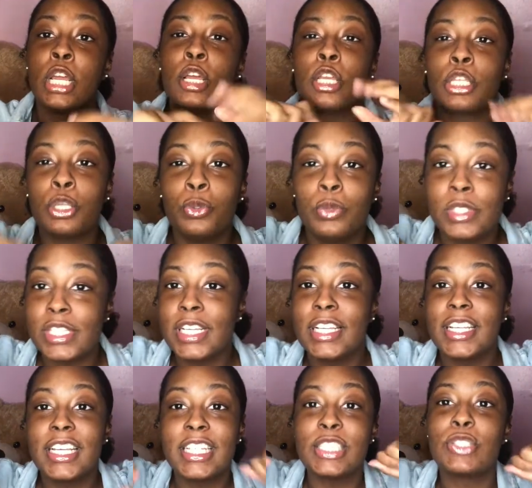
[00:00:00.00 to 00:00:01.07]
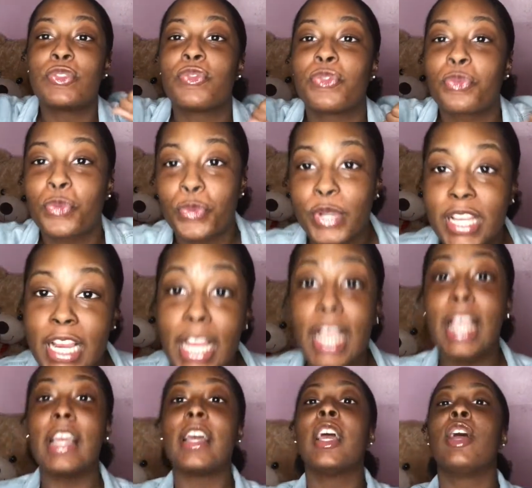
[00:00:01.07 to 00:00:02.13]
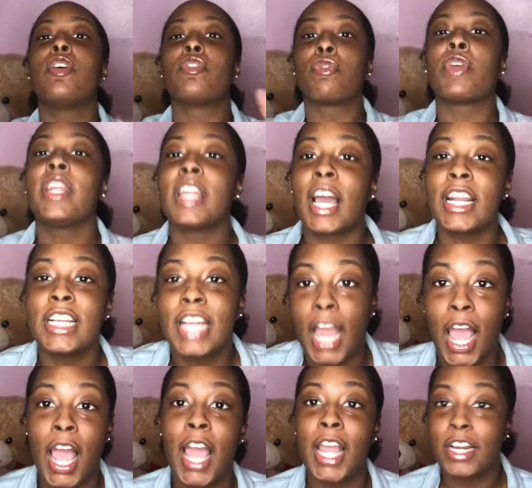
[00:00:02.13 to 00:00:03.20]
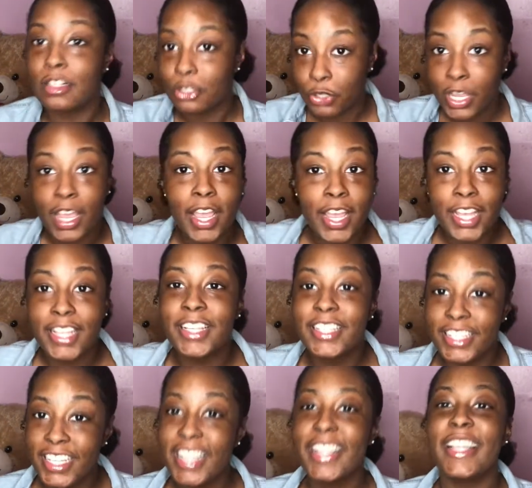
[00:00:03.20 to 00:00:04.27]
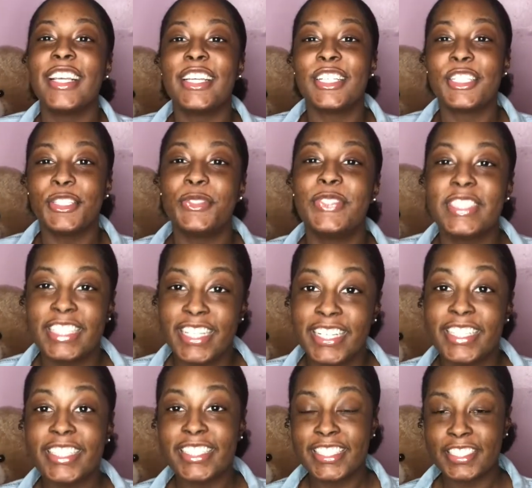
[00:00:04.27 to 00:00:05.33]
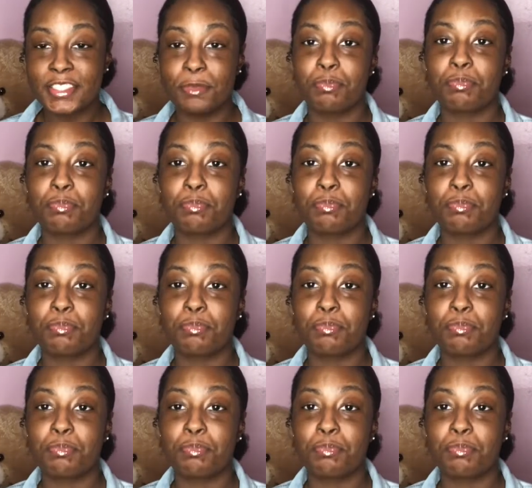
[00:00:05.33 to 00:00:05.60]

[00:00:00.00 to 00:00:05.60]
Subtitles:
Use it. It's free 99, okay? Use it.